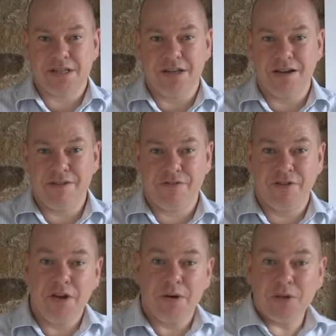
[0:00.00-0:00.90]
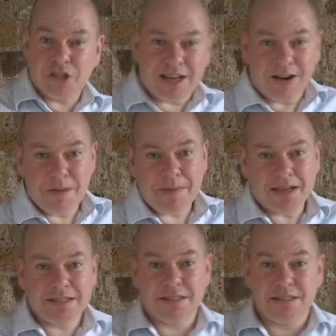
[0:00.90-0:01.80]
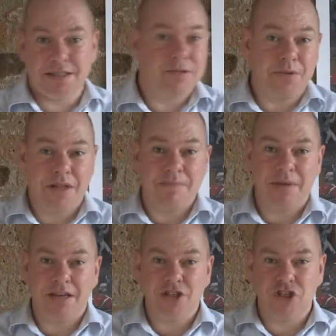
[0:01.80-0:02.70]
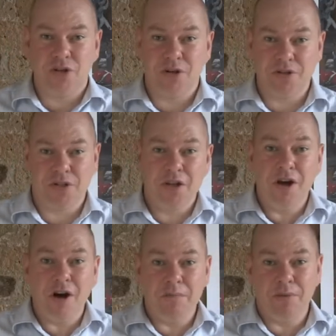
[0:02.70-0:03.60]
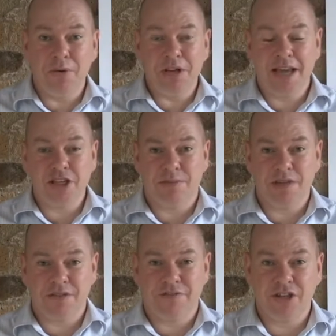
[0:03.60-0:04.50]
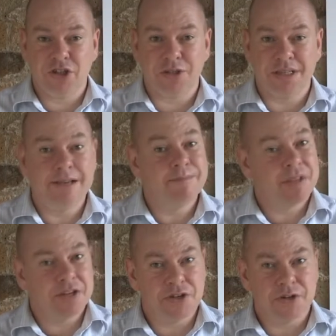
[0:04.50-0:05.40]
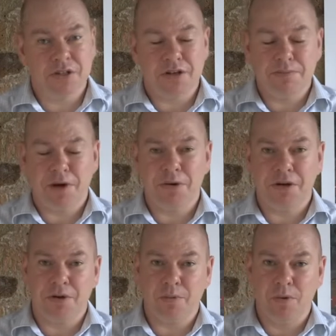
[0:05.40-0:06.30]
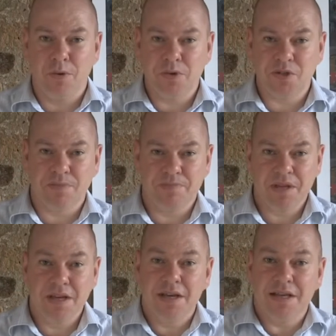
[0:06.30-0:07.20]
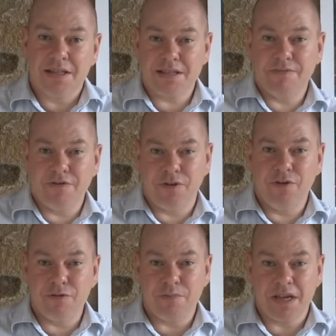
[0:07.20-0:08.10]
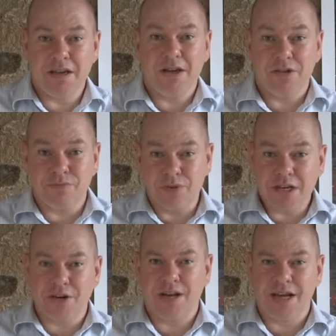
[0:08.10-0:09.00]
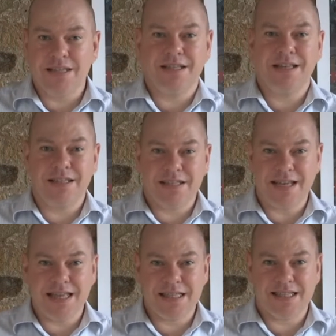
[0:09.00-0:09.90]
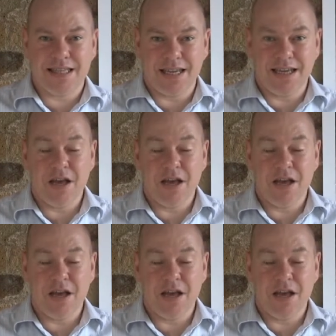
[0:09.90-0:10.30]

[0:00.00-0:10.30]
life, which climaxes with him being shot on board HMS Victory during the Napoleonic Wars. This involved me recreating the death scene